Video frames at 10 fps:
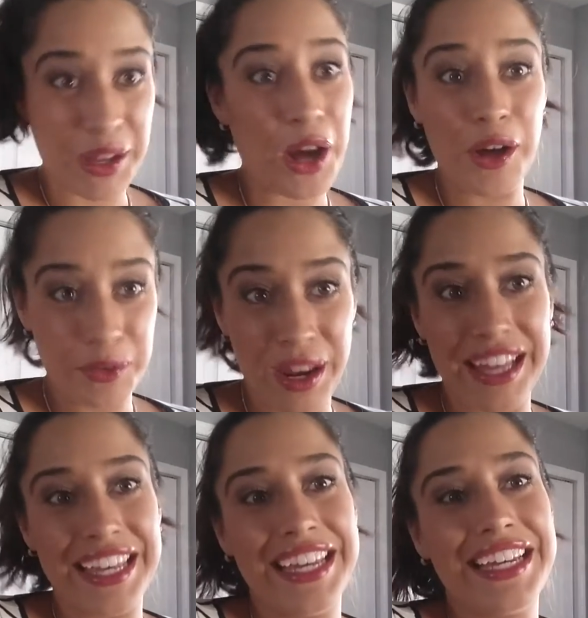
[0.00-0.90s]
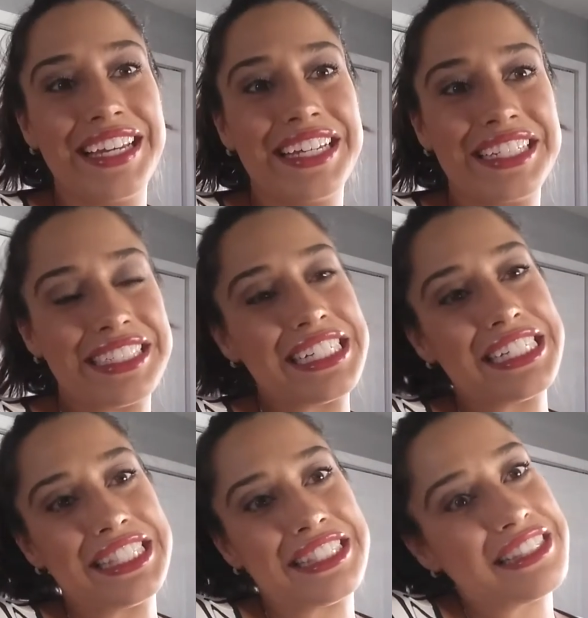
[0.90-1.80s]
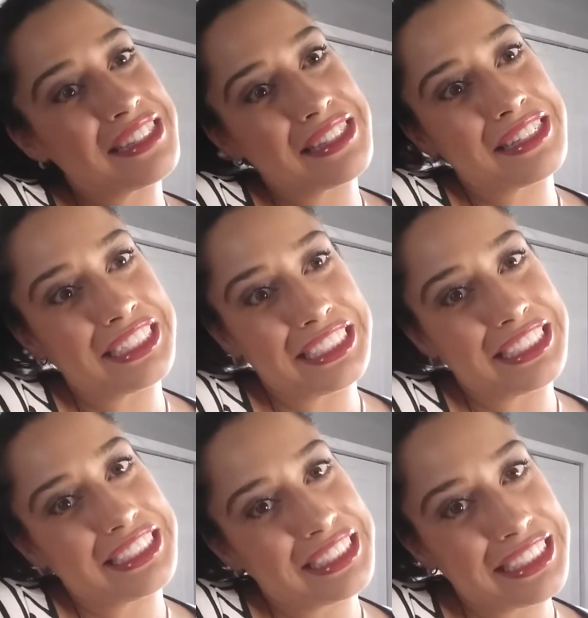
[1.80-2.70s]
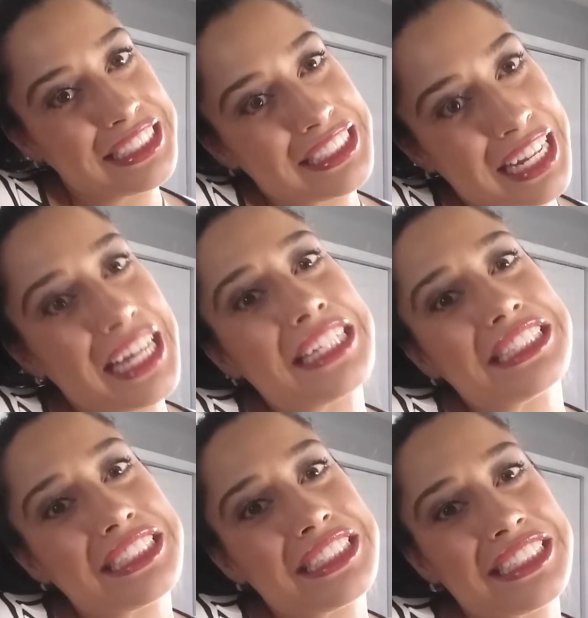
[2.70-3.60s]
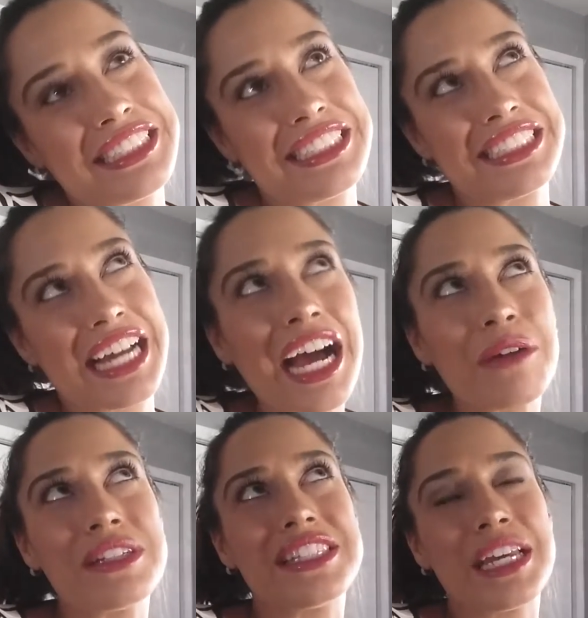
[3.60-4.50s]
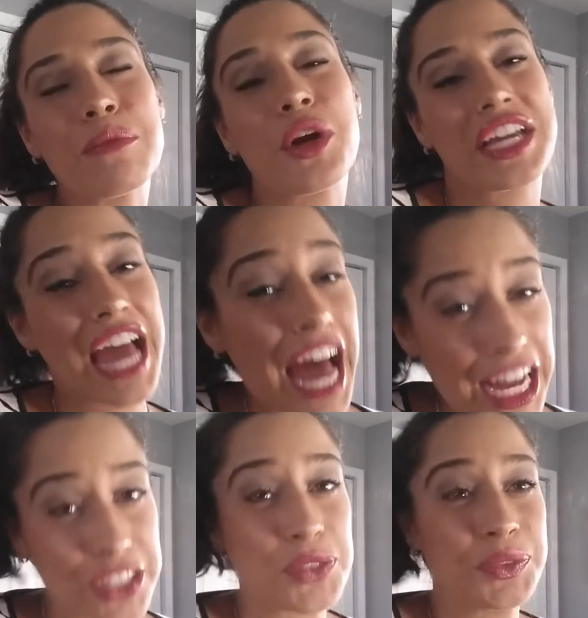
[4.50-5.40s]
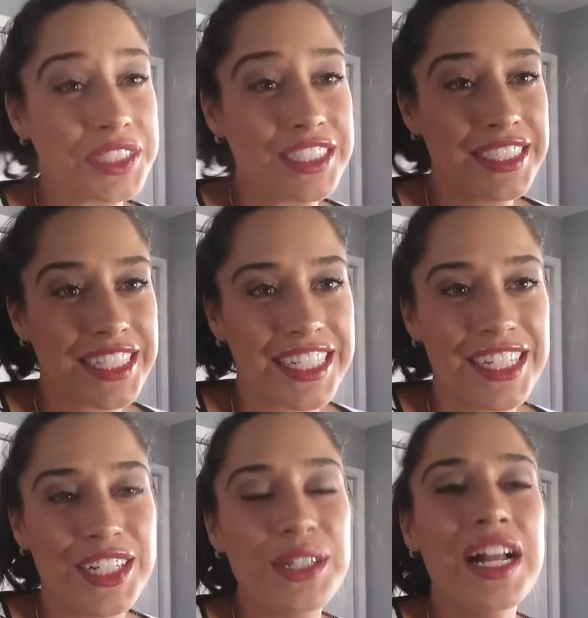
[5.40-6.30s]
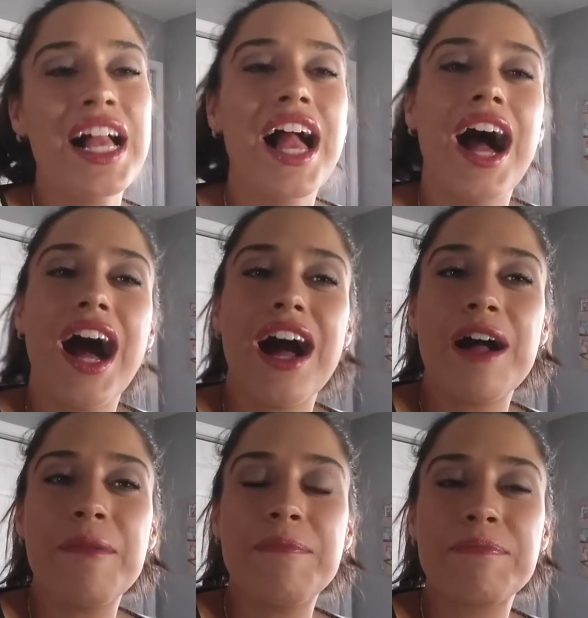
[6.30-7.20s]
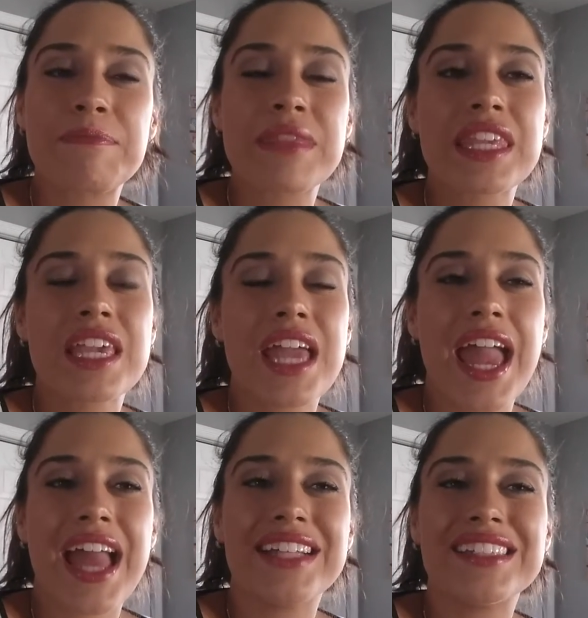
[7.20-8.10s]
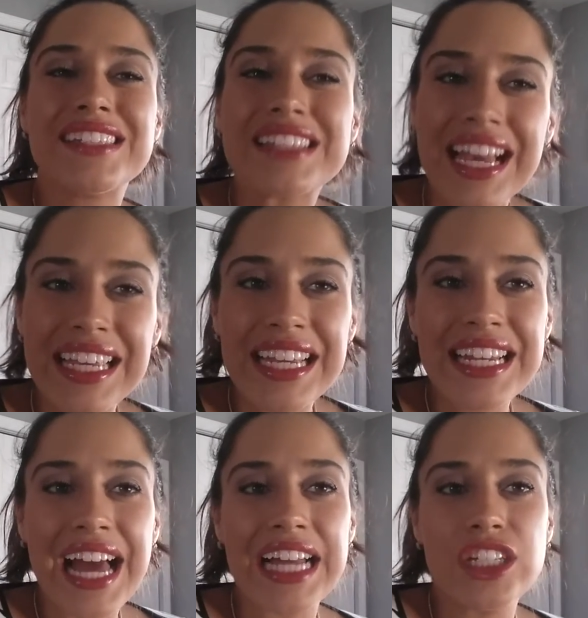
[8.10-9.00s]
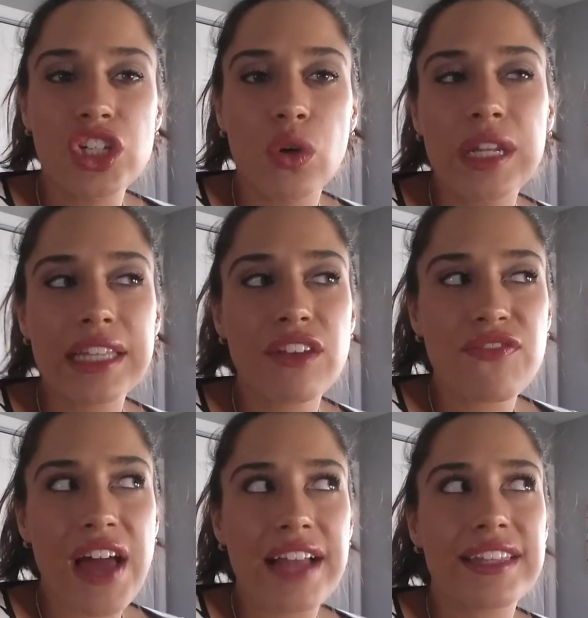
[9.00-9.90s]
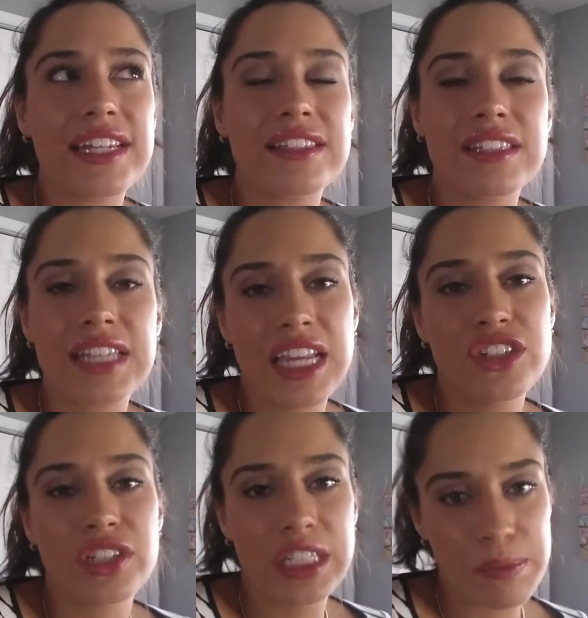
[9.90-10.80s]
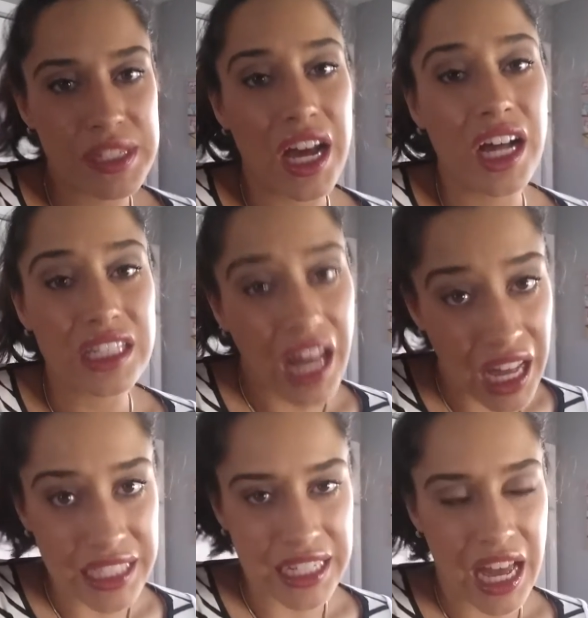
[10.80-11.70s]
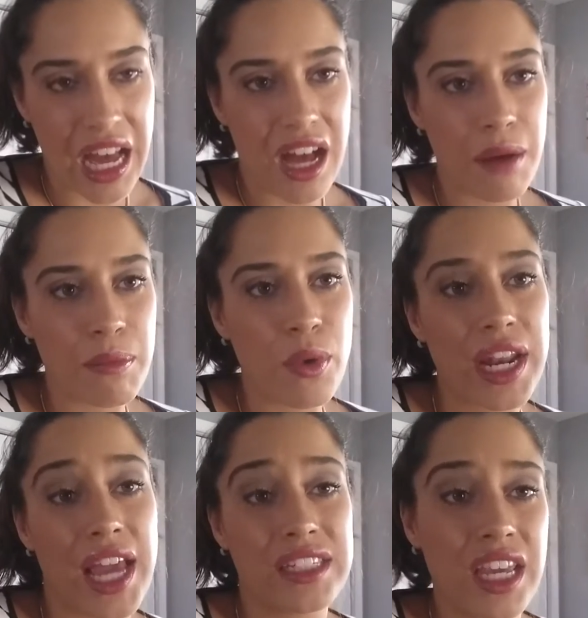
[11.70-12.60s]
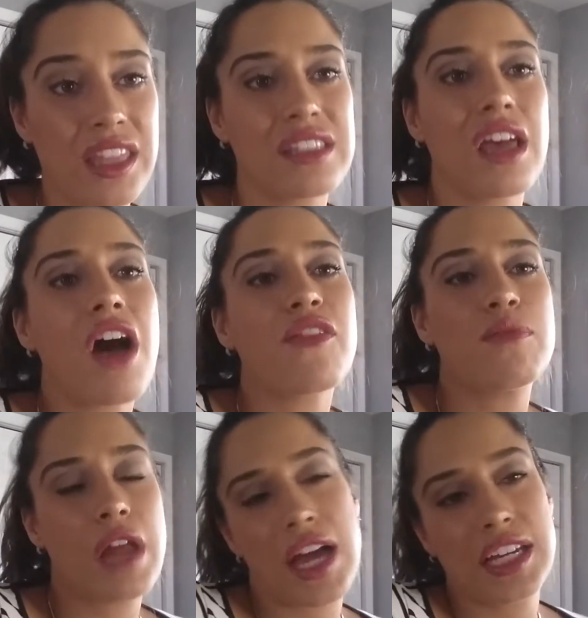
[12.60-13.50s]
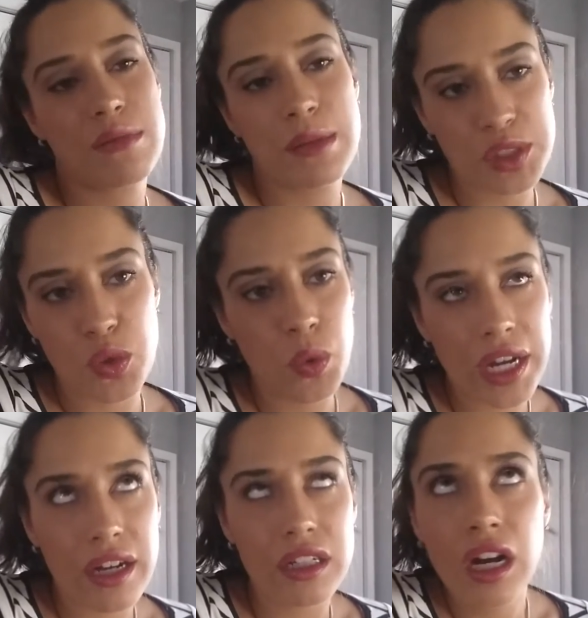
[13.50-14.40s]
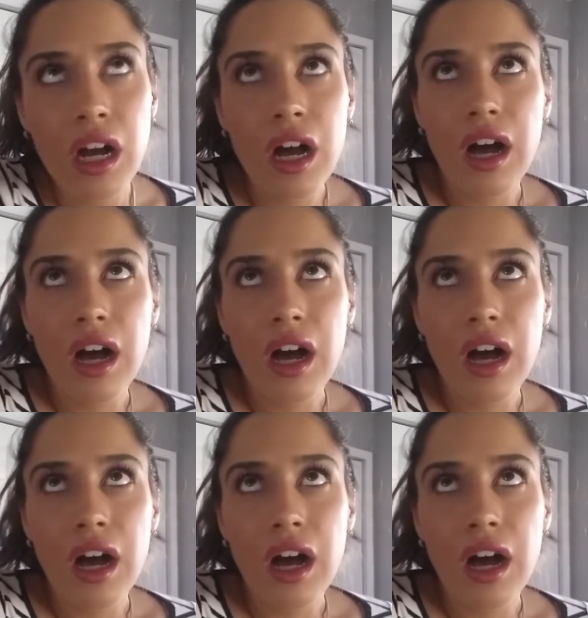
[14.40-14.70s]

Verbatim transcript: already it's like, I would say more casual, you know? Um, and second, I don't like the fact that it stains your lips a lot. Um, when I take this off, I'm not gonna be able to wear